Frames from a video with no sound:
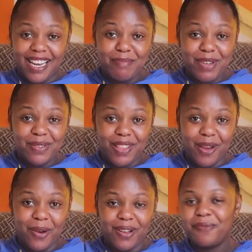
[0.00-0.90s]
Let me do
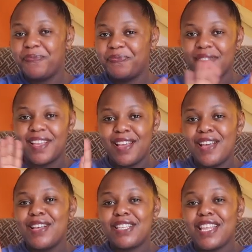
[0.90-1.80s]
the haul.
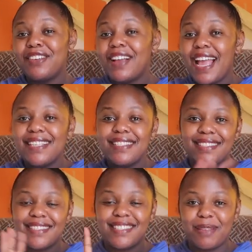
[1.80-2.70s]
So thank you
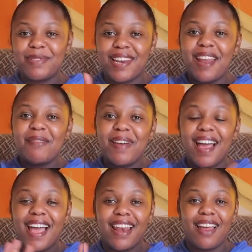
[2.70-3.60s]
guys, subscribe,
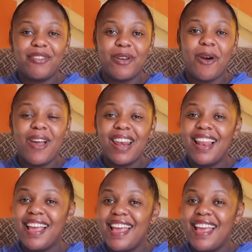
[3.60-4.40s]
I love you all,